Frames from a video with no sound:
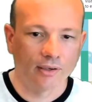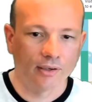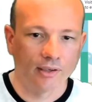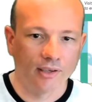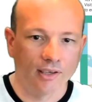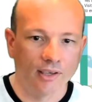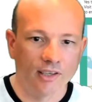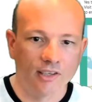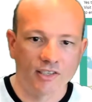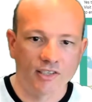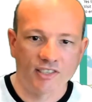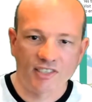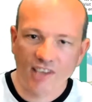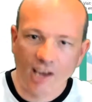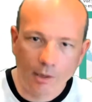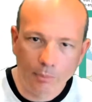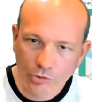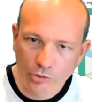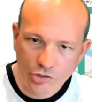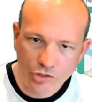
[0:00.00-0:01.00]
it's
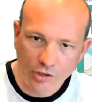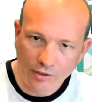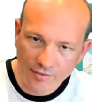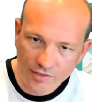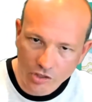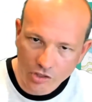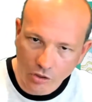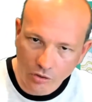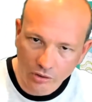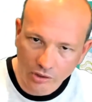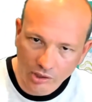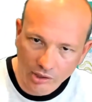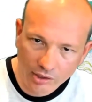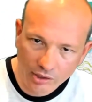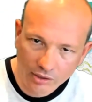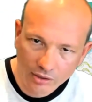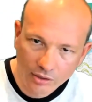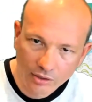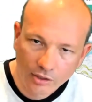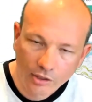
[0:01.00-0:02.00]
table service
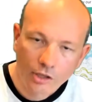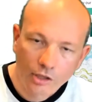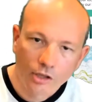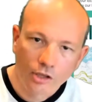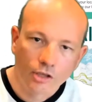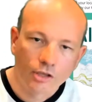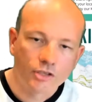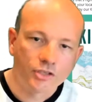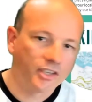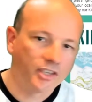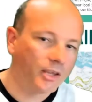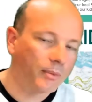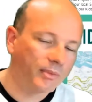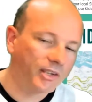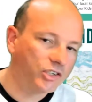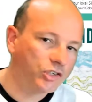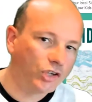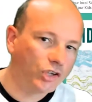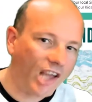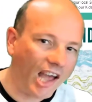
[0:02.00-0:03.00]
only. So that
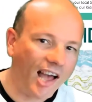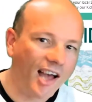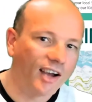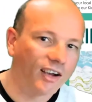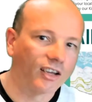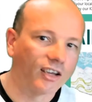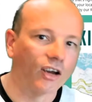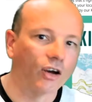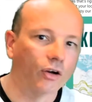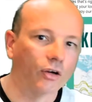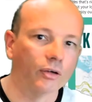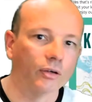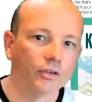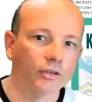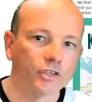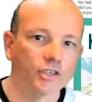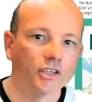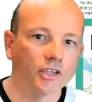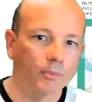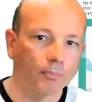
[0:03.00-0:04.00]
means you can't go
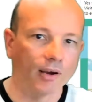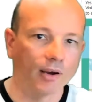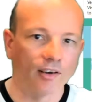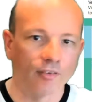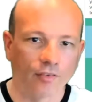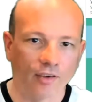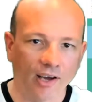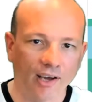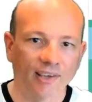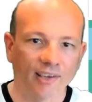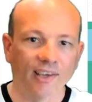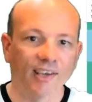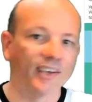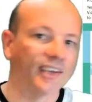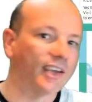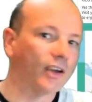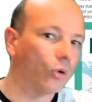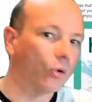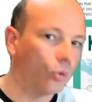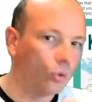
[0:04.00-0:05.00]
to the buffet and
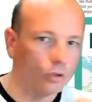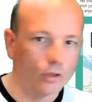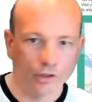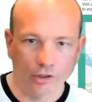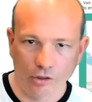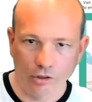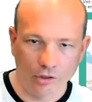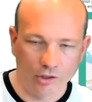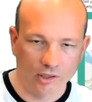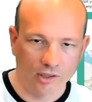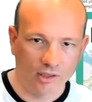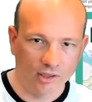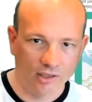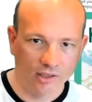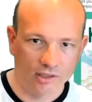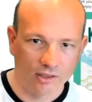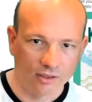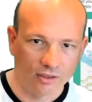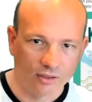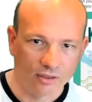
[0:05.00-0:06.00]
get all that you can
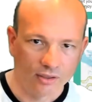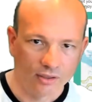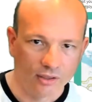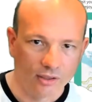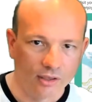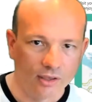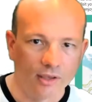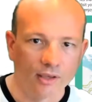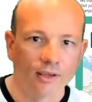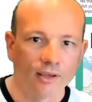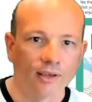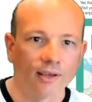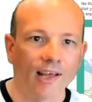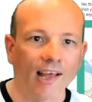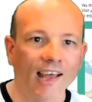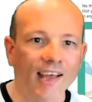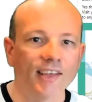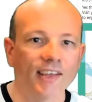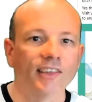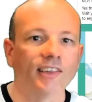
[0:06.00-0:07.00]
eat.
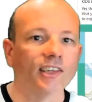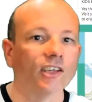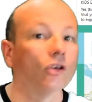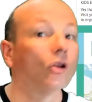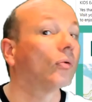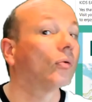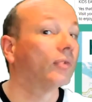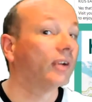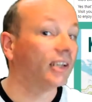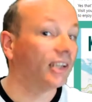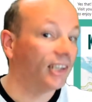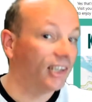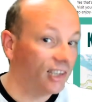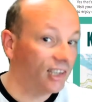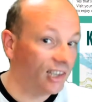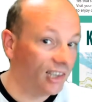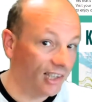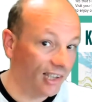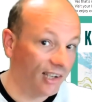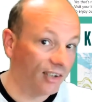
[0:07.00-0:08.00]
And they're not really
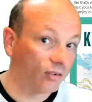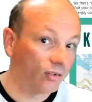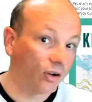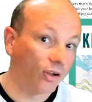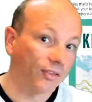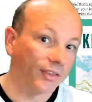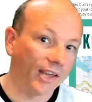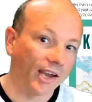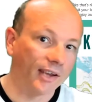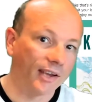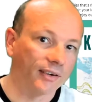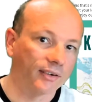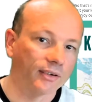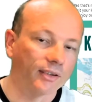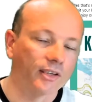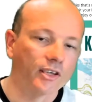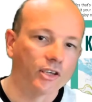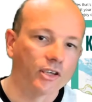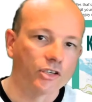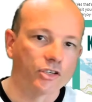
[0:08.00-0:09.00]
clear on that.
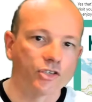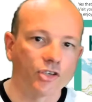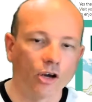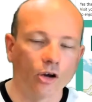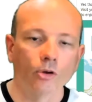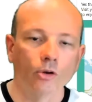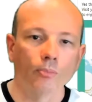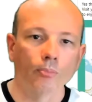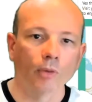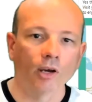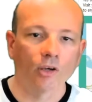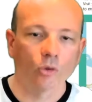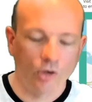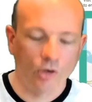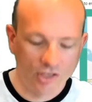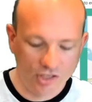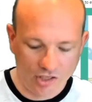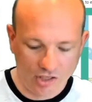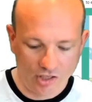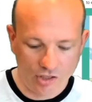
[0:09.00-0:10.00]
So my
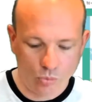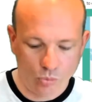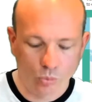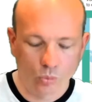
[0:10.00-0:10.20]
question is,